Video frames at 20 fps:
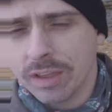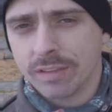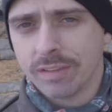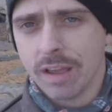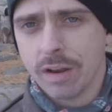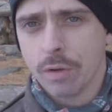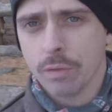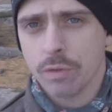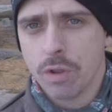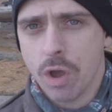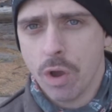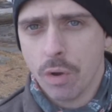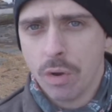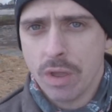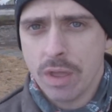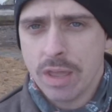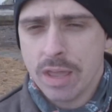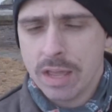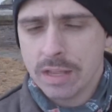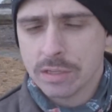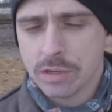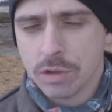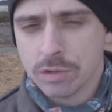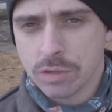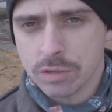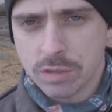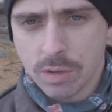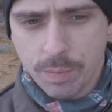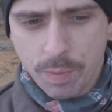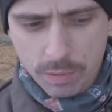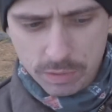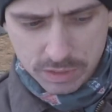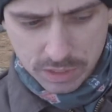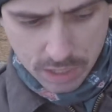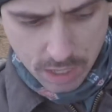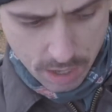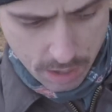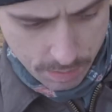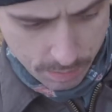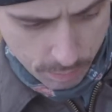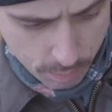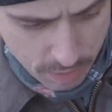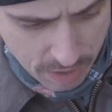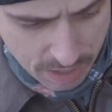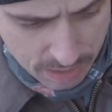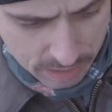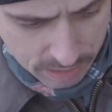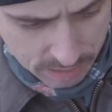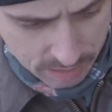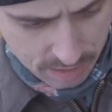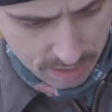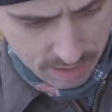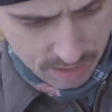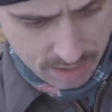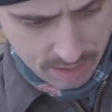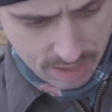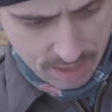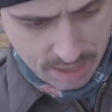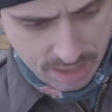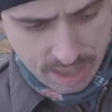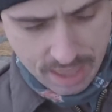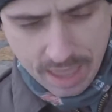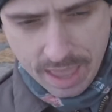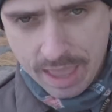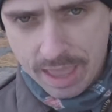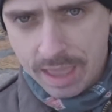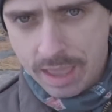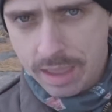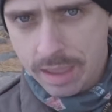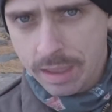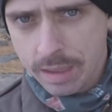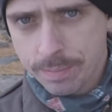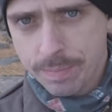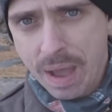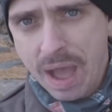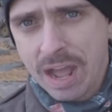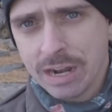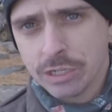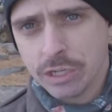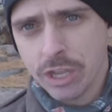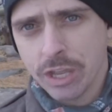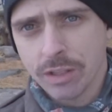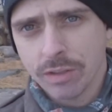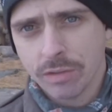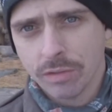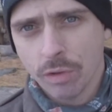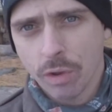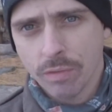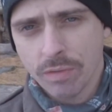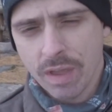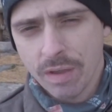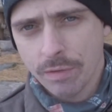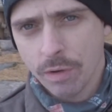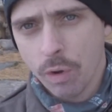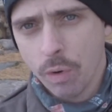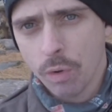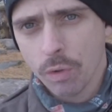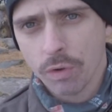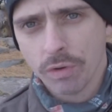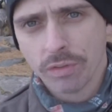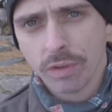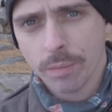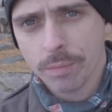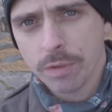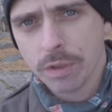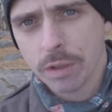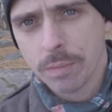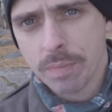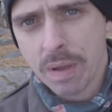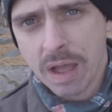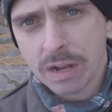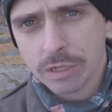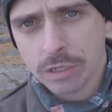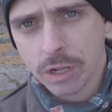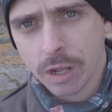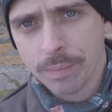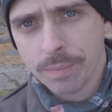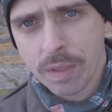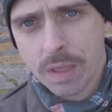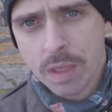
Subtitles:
I don't know. It's also supposed to come with a patch kit, so if you have a hole or something, you can patch it up.